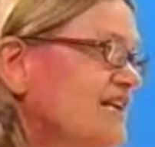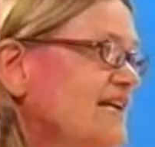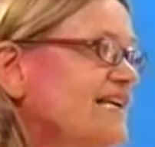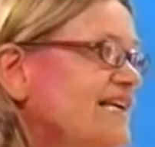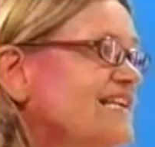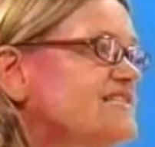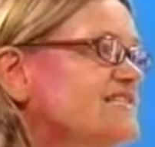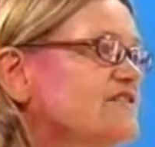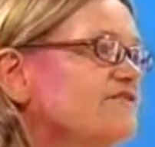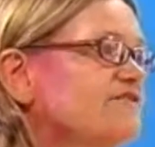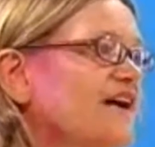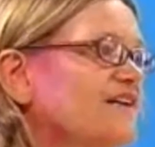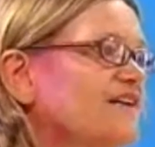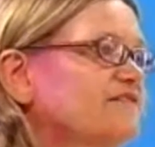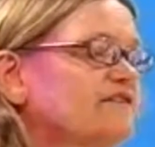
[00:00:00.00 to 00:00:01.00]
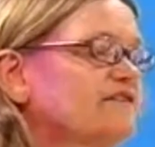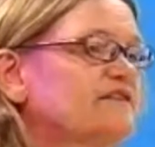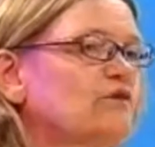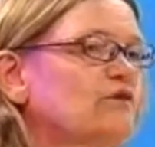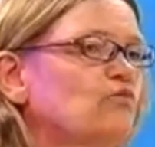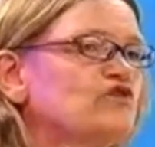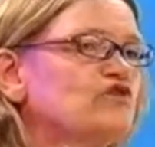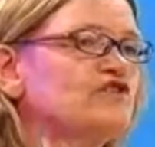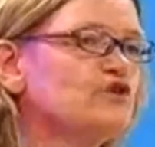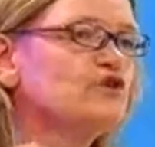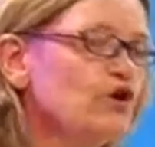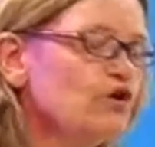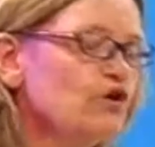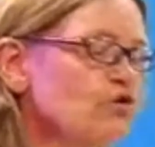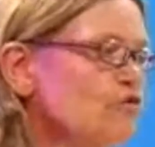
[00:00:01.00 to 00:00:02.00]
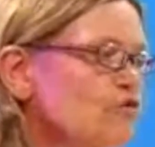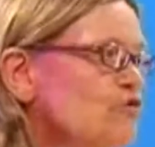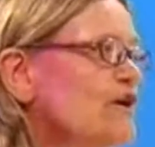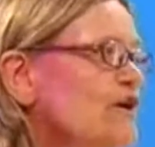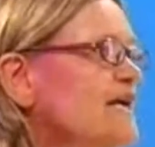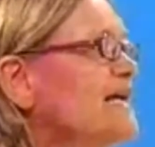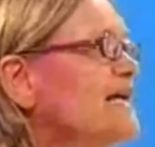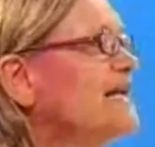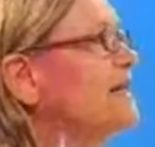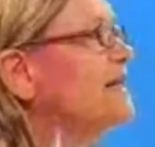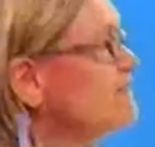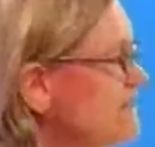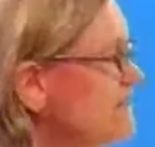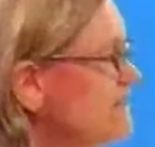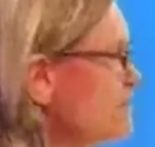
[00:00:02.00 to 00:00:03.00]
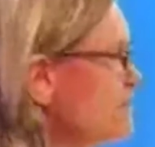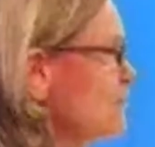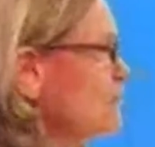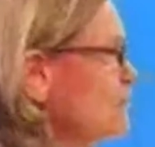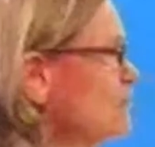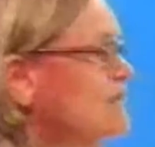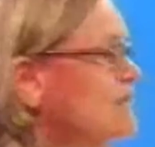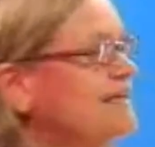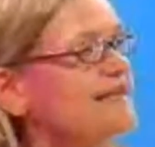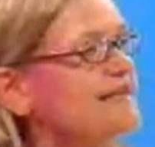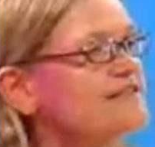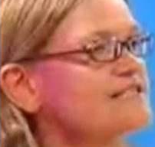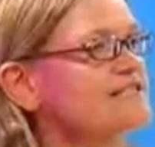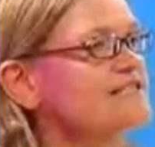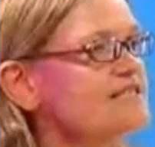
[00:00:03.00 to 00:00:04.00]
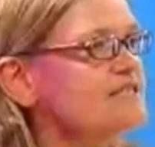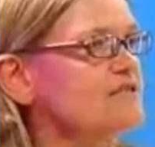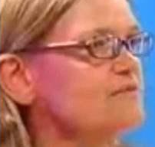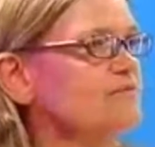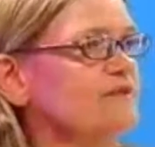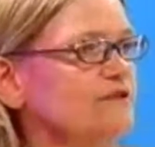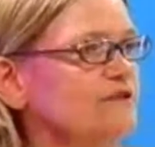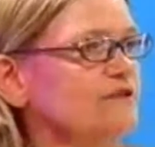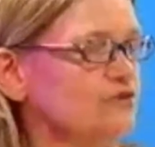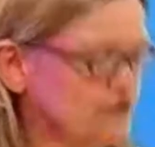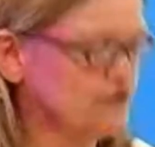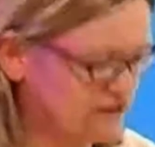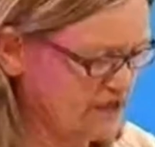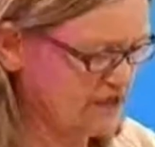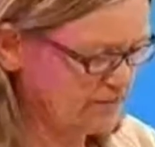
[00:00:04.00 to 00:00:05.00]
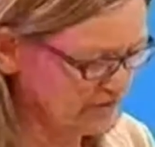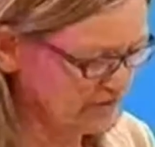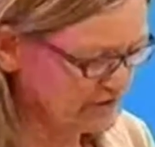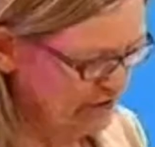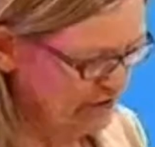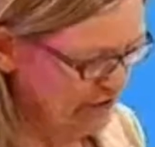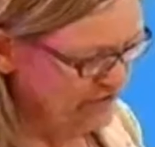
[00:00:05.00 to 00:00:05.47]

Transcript: is the fact that there was no veto in the system that could stop it.